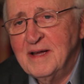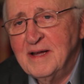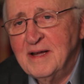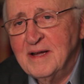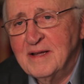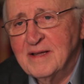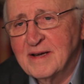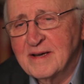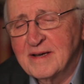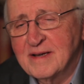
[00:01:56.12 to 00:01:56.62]

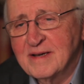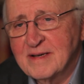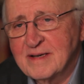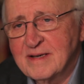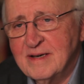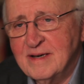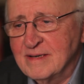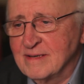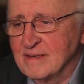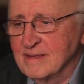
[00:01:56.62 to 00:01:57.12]
And uh,
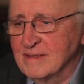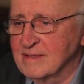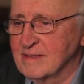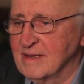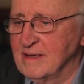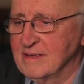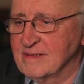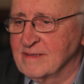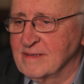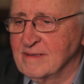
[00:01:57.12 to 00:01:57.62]
God looked
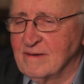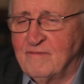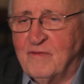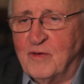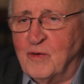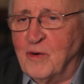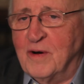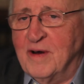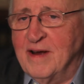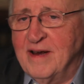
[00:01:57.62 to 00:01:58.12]
at the
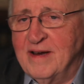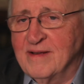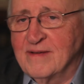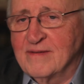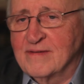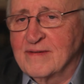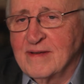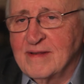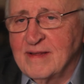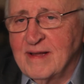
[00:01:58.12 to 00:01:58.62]
void and
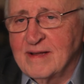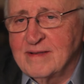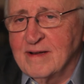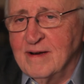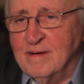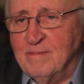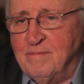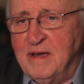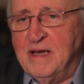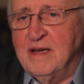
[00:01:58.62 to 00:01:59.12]
said, let
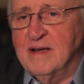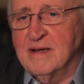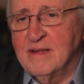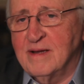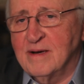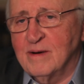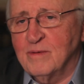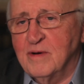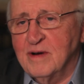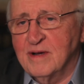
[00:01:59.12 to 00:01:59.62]
there be, and
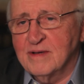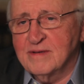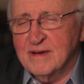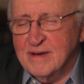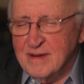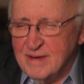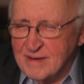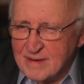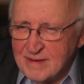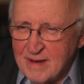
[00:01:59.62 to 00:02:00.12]
there was. And
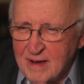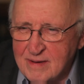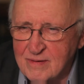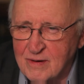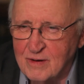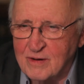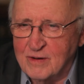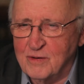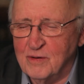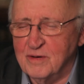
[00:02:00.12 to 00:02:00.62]
he said, that's
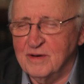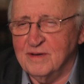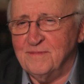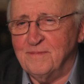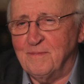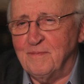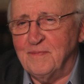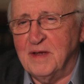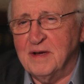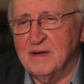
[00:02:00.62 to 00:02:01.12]
good,
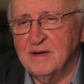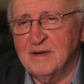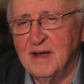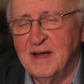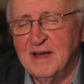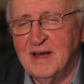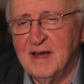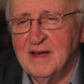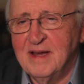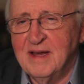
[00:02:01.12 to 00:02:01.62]
you know
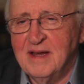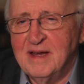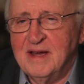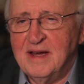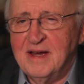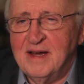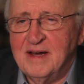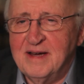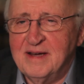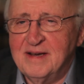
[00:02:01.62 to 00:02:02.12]

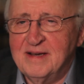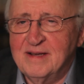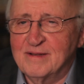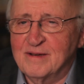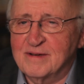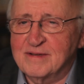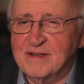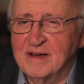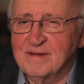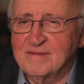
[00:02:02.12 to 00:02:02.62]
and he
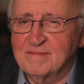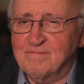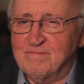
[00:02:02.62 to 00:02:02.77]
looked at